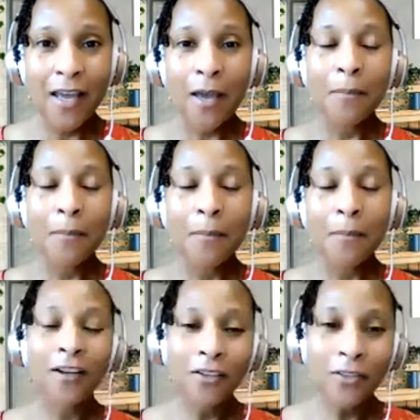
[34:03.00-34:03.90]
But
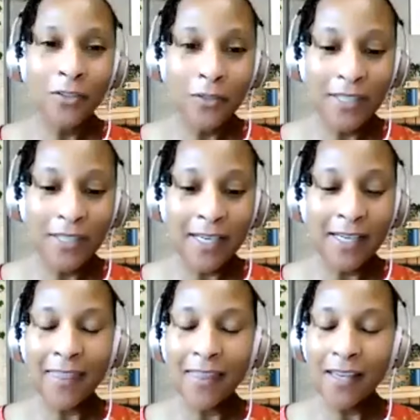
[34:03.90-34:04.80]
then also,
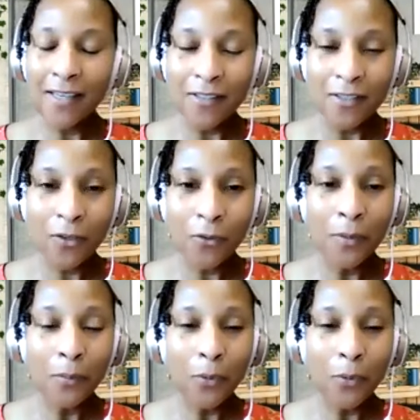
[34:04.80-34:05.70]
Sandy, I think it's so
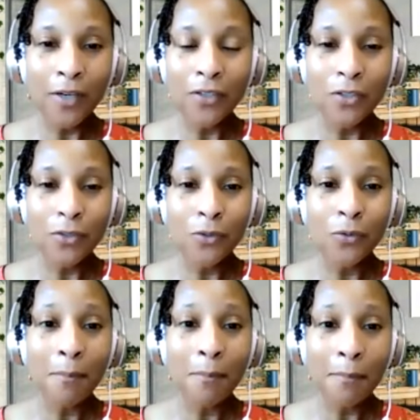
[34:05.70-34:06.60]
important
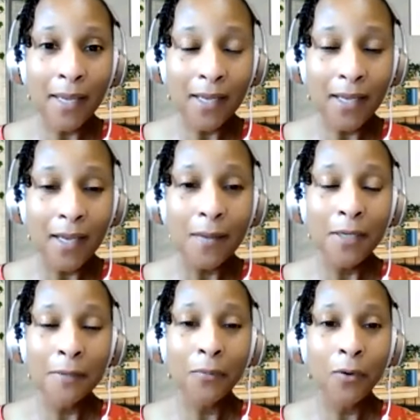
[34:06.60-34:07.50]
to make
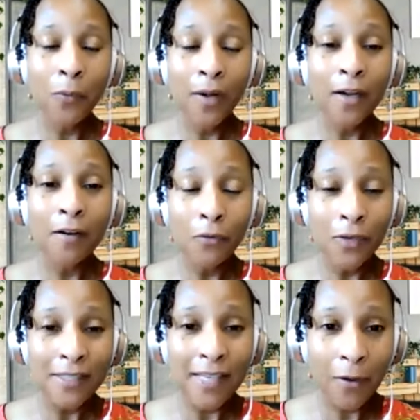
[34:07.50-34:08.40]
people aware of
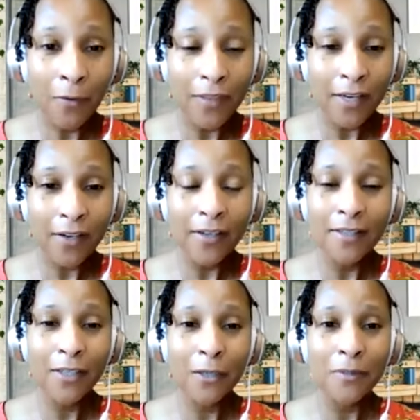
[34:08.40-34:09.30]
what's out there in
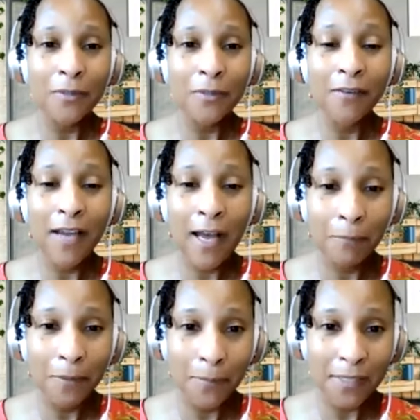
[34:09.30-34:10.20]
terms of
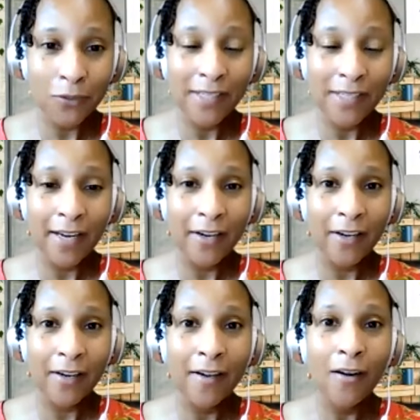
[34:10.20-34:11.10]
complementary
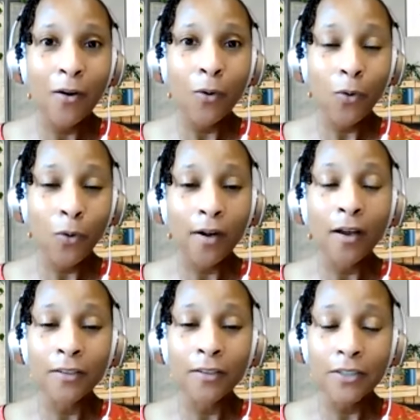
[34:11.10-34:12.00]
care or
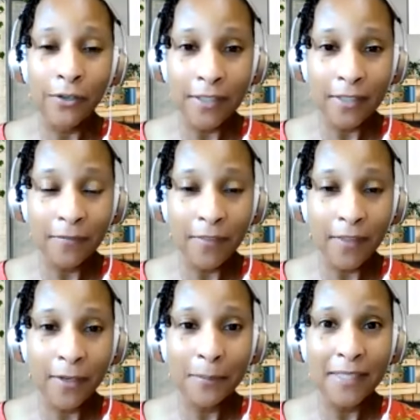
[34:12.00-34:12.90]
alternative
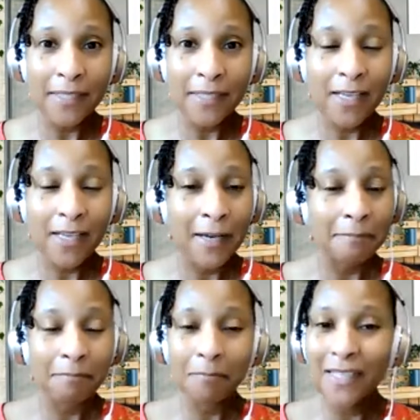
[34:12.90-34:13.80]
therapies
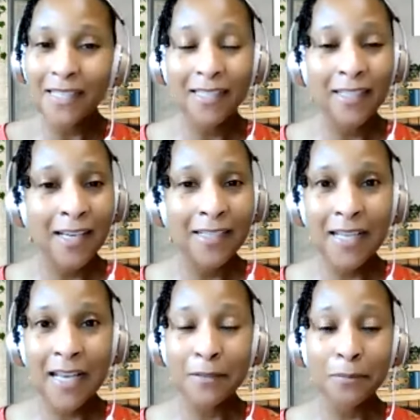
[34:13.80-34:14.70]
um, because a lot of
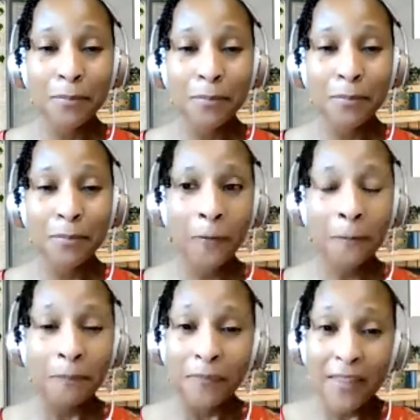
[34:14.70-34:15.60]
times
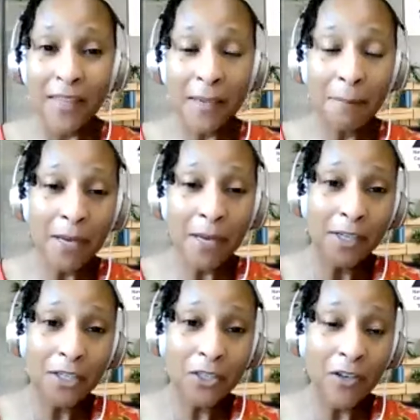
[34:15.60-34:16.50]
people they may want
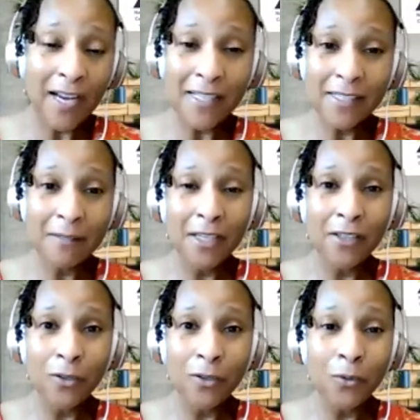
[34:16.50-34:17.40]
to try
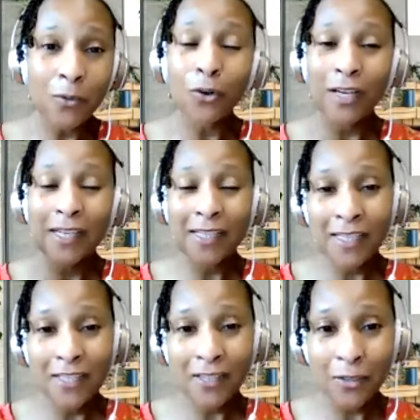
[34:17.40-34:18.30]
something new or in
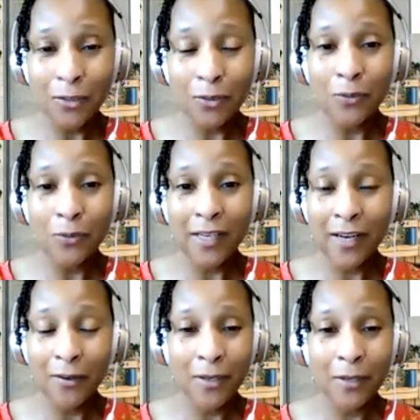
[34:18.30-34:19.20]
addition to the
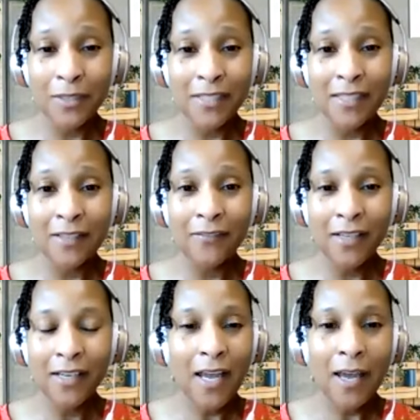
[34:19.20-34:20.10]
care they're
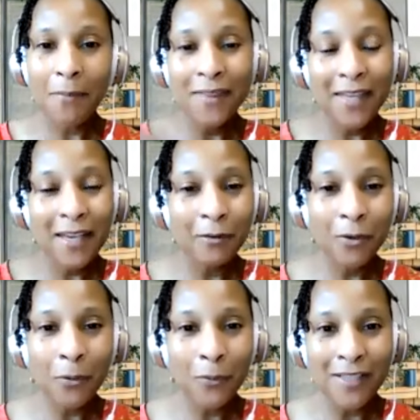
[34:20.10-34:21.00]
receiving but they don't
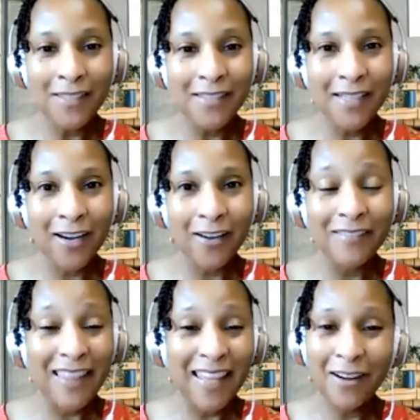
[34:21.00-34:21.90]
know where to start
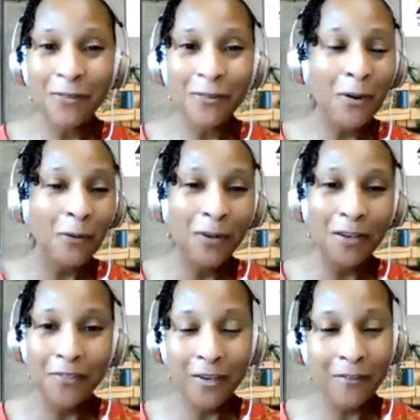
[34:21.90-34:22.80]
they don't know
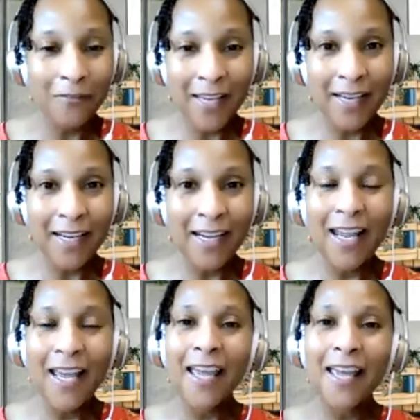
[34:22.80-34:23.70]
if they're vetted
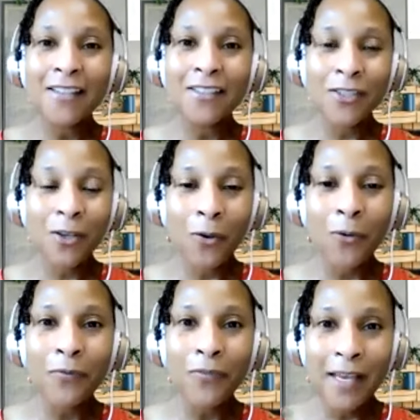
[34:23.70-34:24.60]
and
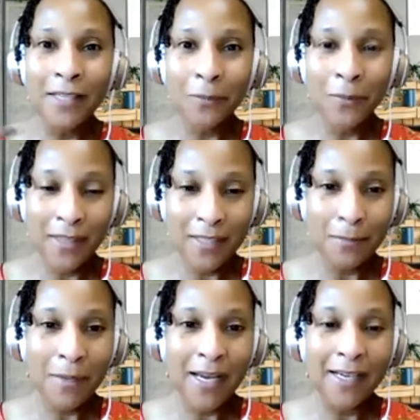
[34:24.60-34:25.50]
so that's what this
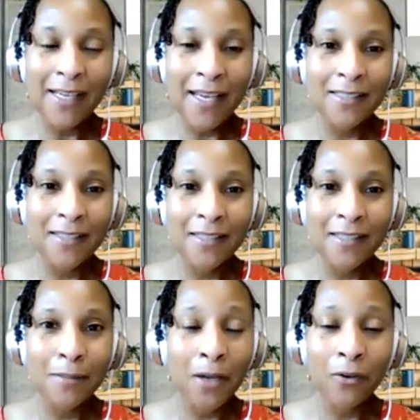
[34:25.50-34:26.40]
podcast is
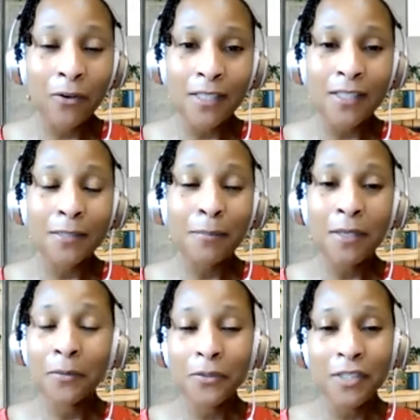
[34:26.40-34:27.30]
about is
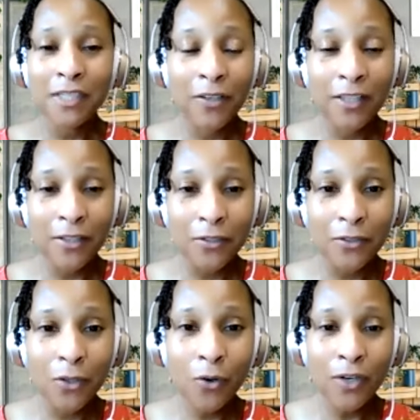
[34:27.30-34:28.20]
people sharing their
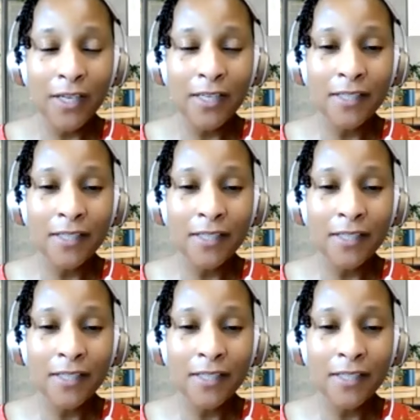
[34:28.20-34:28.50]
stories